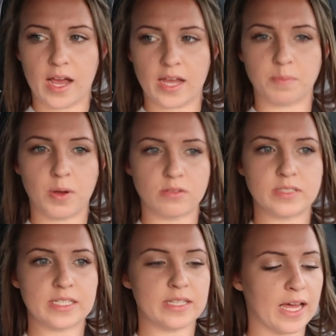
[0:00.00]
I
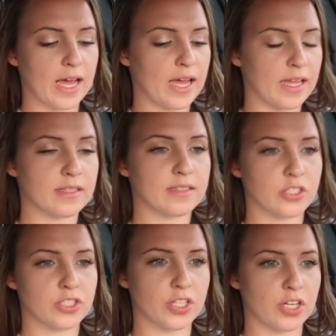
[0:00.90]
posted that
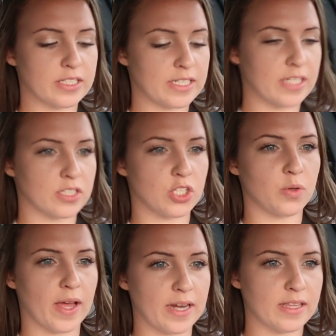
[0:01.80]
the sugar didn't
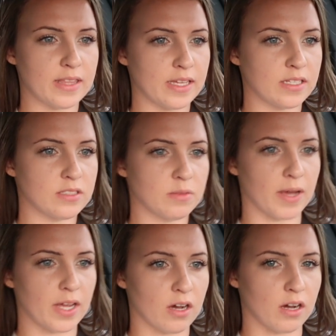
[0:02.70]
do anything to
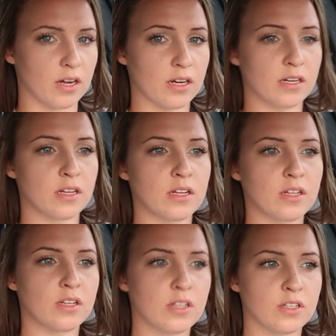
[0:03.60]
my car.
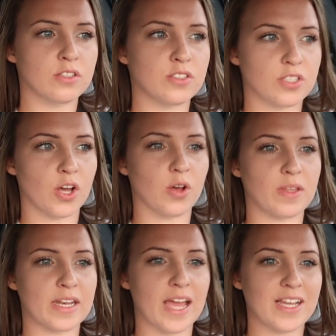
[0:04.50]

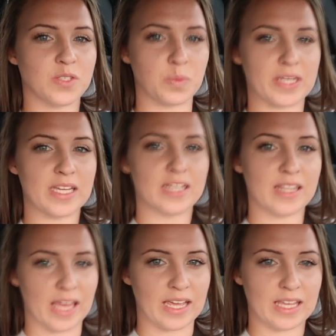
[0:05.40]
So the next week
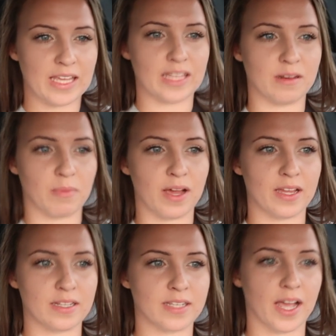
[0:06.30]
they keyed
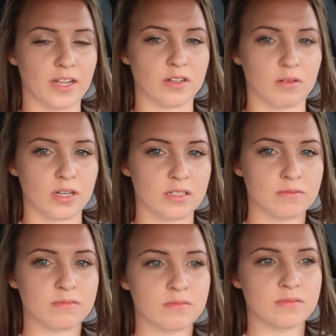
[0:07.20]
my entire door.
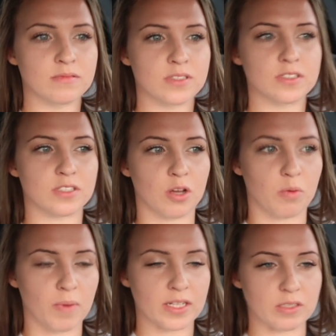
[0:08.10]

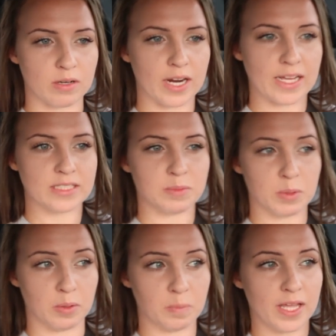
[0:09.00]
So my door has to
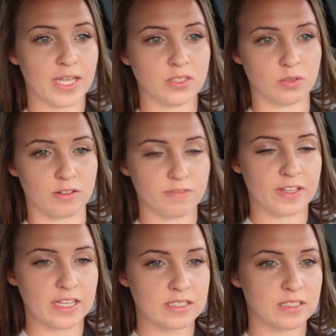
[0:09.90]
be replaced or
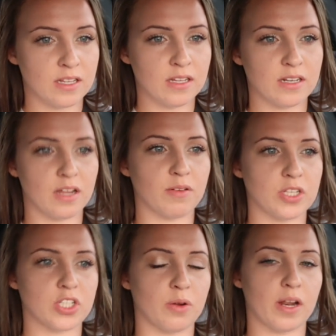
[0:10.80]
fixed. Not
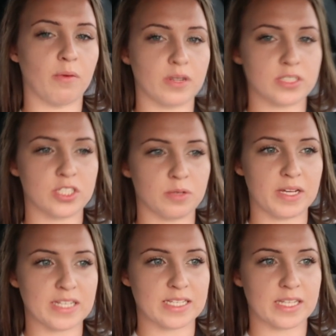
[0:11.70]
really sure what I wanted to do
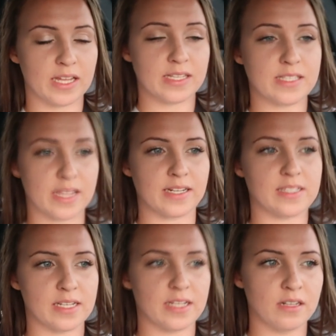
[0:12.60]
because it is
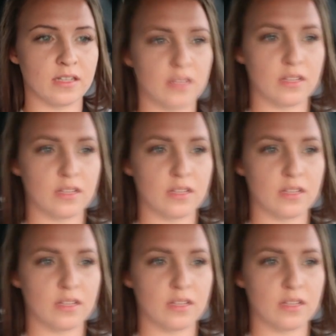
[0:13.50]
dented.